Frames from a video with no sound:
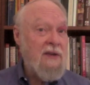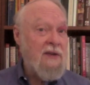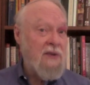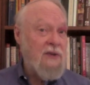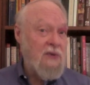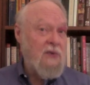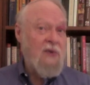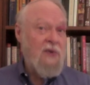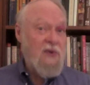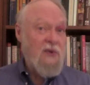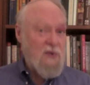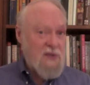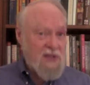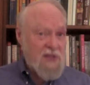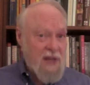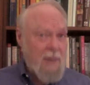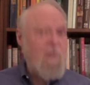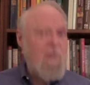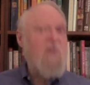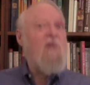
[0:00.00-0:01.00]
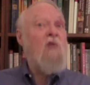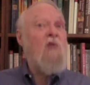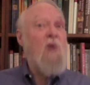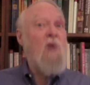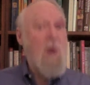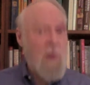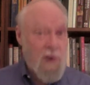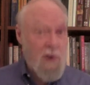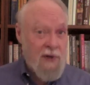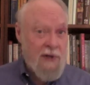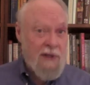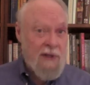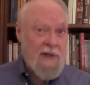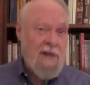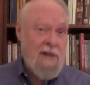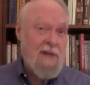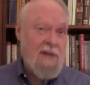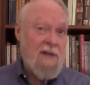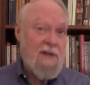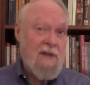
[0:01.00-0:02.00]
you step forward
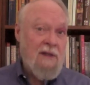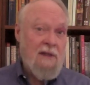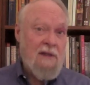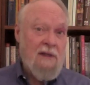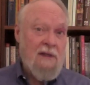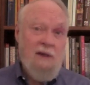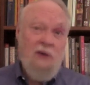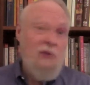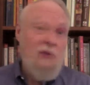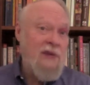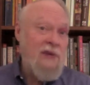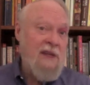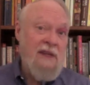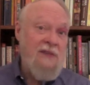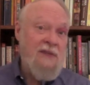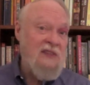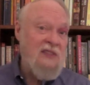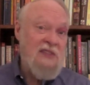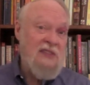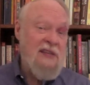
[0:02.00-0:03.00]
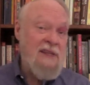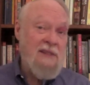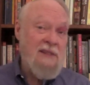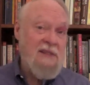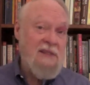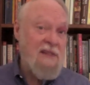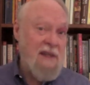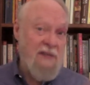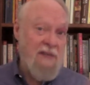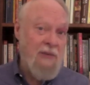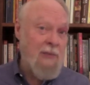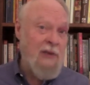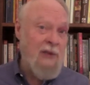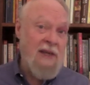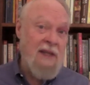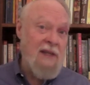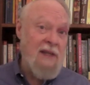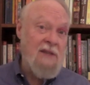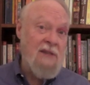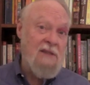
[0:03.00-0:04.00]
only in the sense that
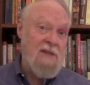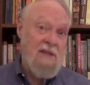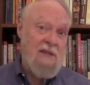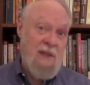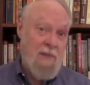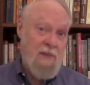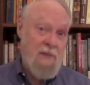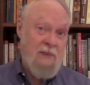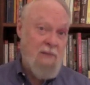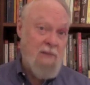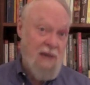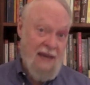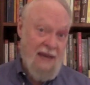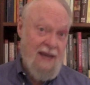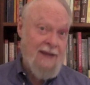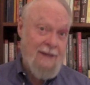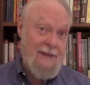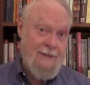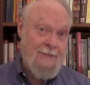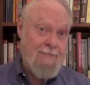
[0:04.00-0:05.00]
everybody else steps back.